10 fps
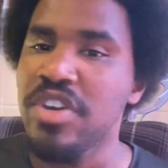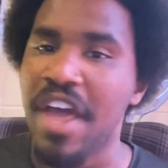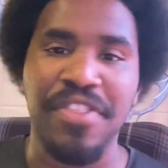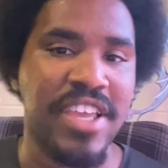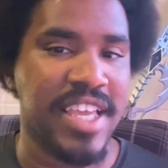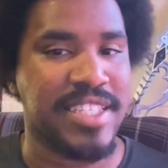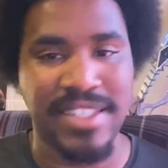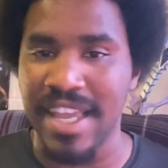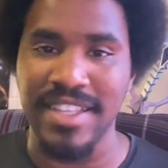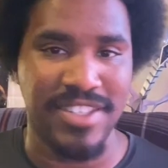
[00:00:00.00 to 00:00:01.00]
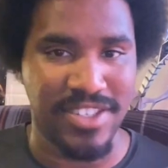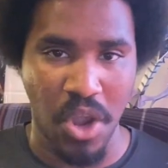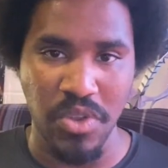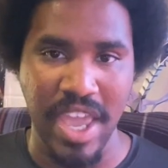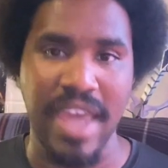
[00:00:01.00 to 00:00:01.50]
Nothing is set in
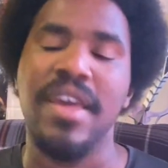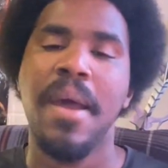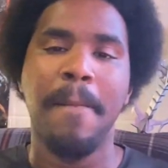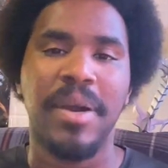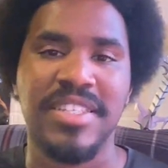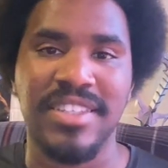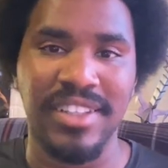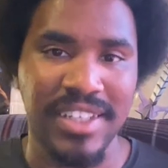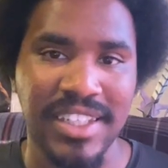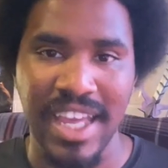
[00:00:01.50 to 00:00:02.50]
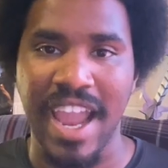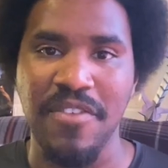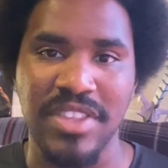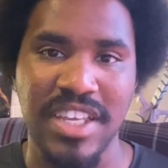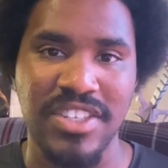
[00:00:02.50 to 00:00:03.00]
stone yet, but it's looking like
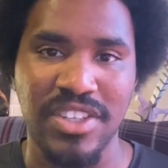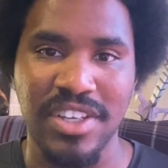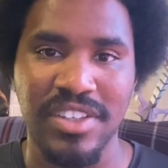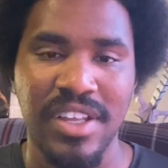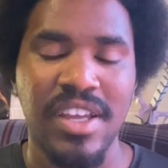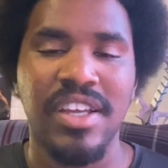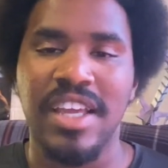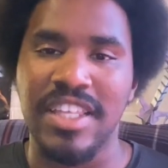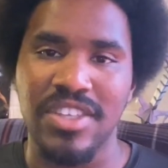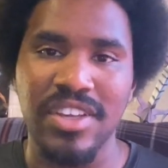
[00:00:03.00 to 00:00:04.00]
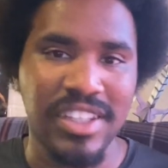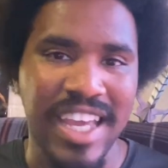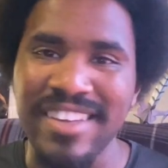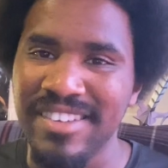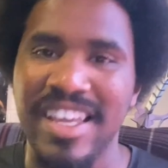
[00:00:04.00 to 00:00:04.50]
everything is looking... It's looking
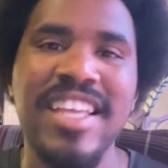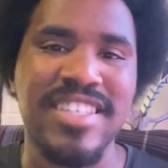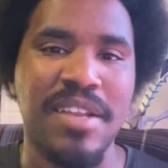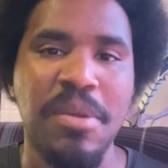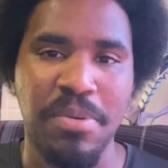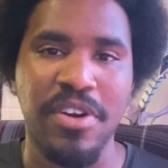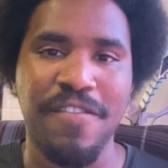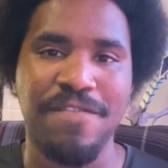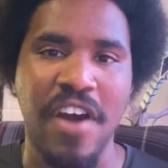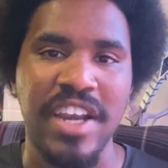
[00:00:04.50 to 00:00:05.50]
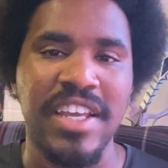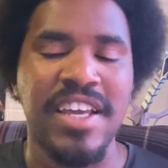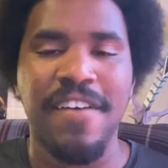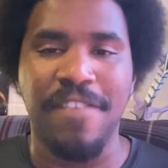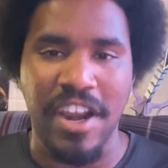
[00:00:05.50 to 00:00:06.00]
like it's going to be pretty fun
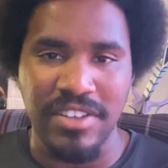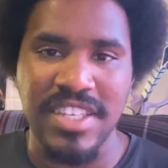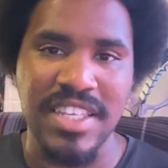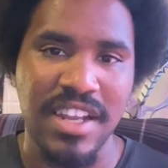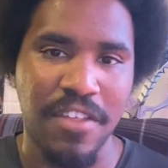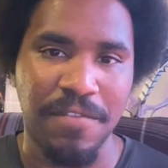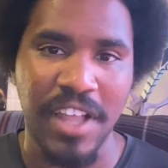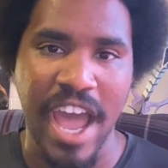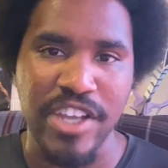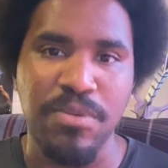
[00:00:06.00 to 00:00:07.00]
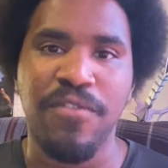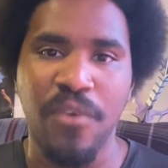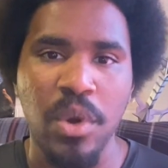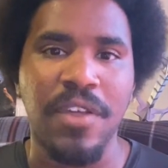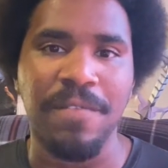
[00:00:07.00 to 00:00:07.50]
final season of The Flash
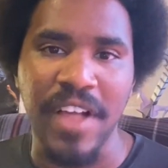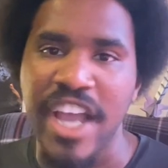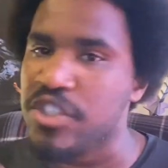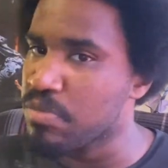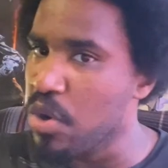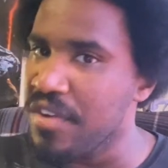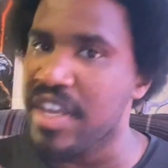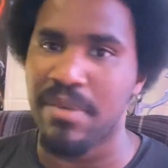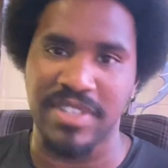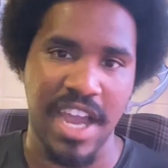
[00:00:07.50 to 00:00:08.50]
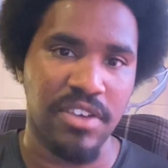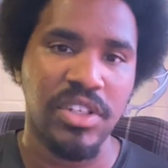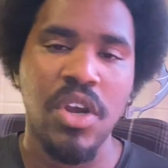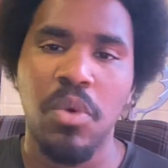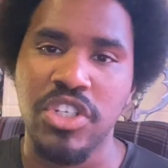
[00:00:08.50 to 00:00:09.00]
before the Flash movie comes out,
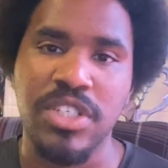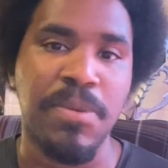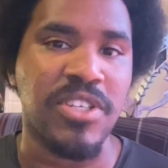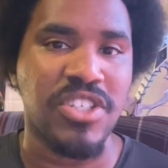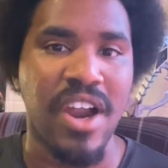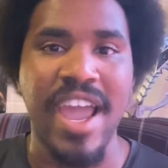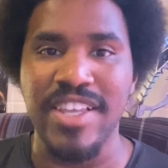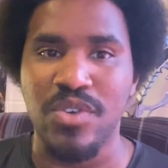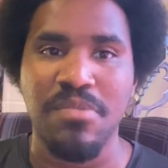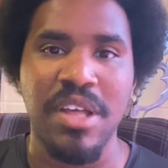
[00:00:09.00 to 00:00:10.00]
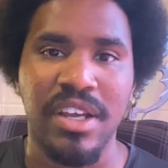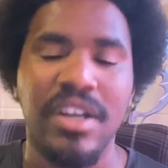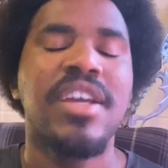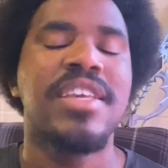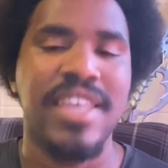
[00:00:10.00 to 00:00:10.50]
which is supposed to star Ezra Miller.
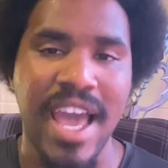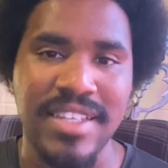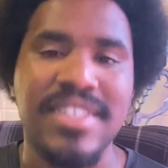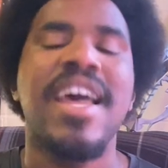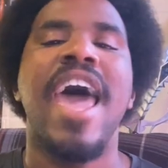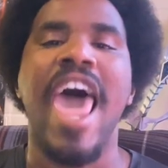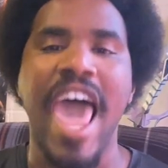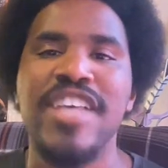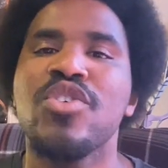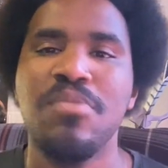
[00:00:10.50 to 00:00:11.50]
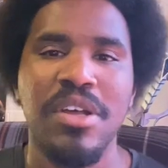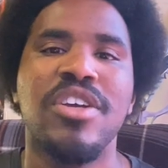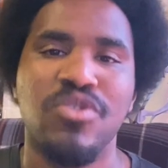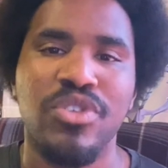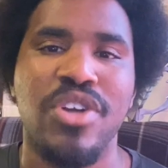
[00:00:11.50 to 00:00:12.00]
Yes, Ezra Miller
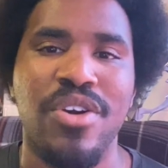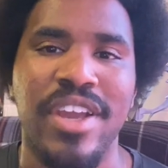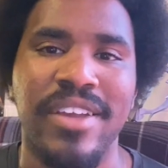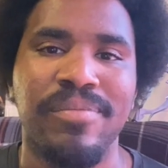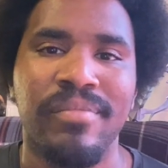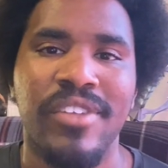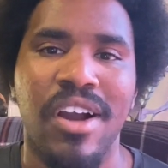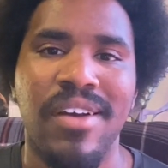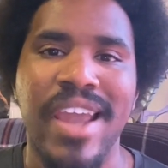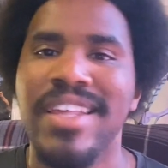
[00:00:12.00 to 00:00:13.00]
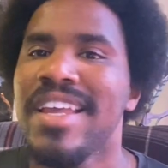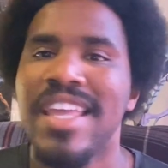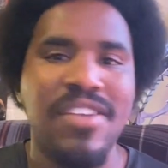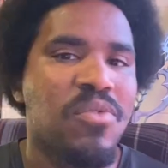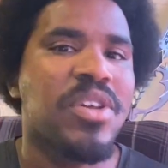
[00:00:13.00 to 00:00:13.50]
is returning, alright?
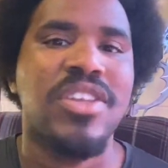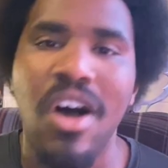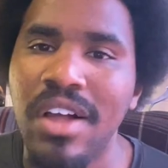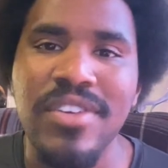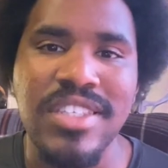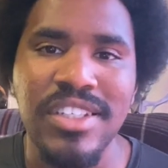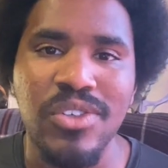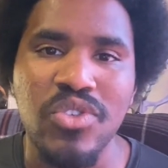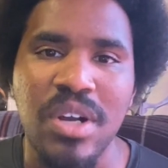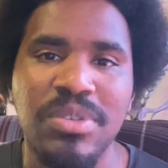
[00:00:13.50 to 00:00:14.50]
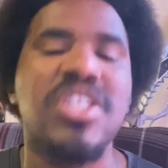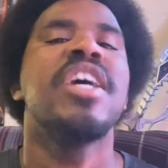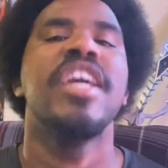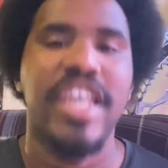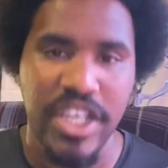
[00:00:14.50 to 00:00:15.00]
Even with all of his legal troubles,
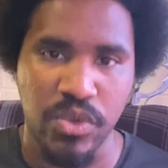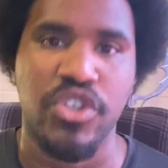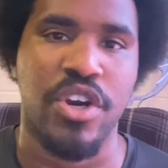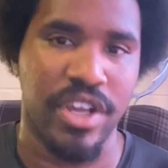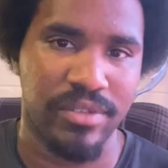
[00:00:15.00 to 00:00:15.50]
he's returning.